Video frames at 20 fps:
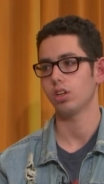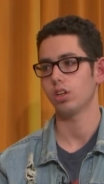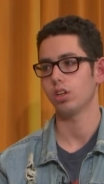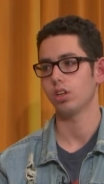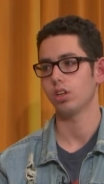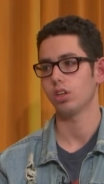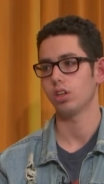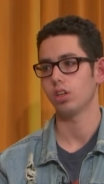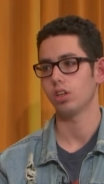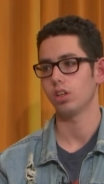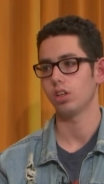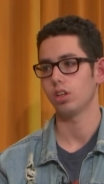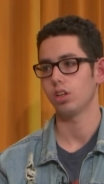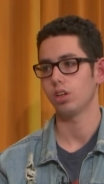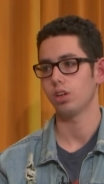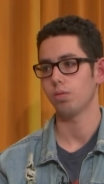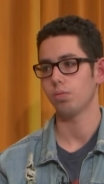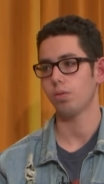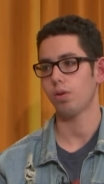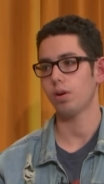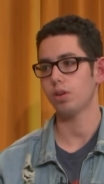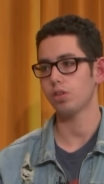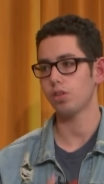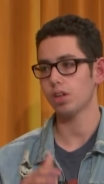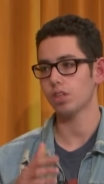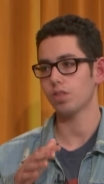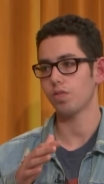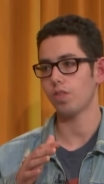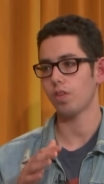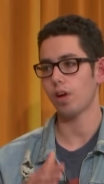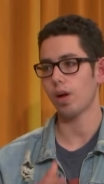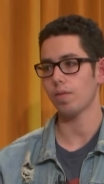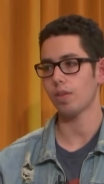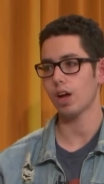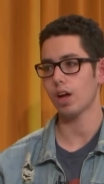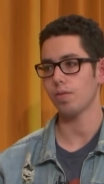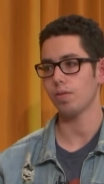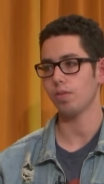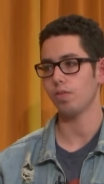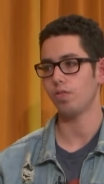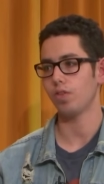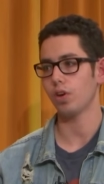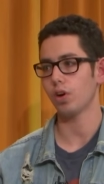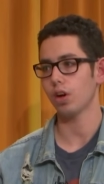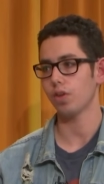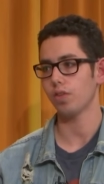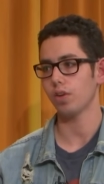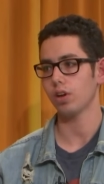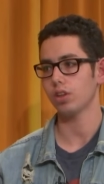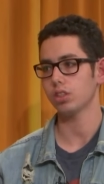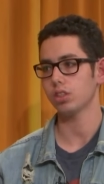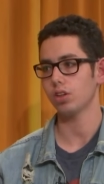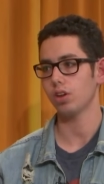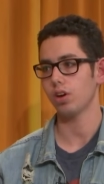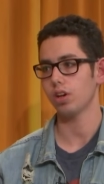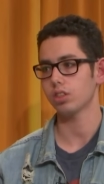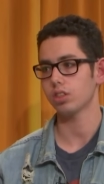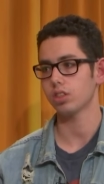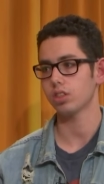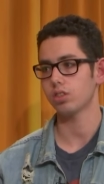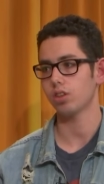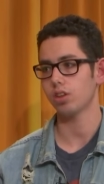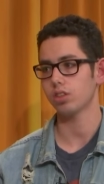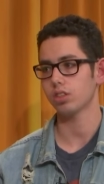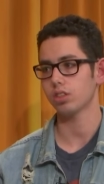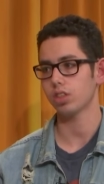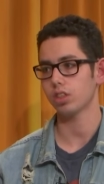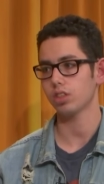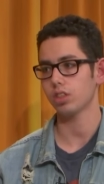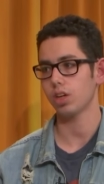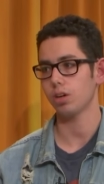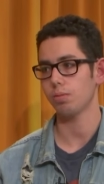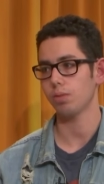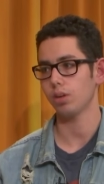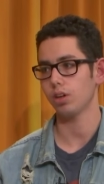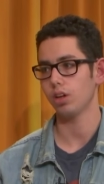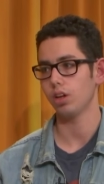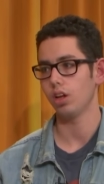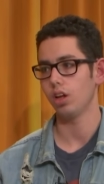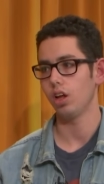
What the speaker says: Probably 2015. I mean, I've been very, very serious since 2016, but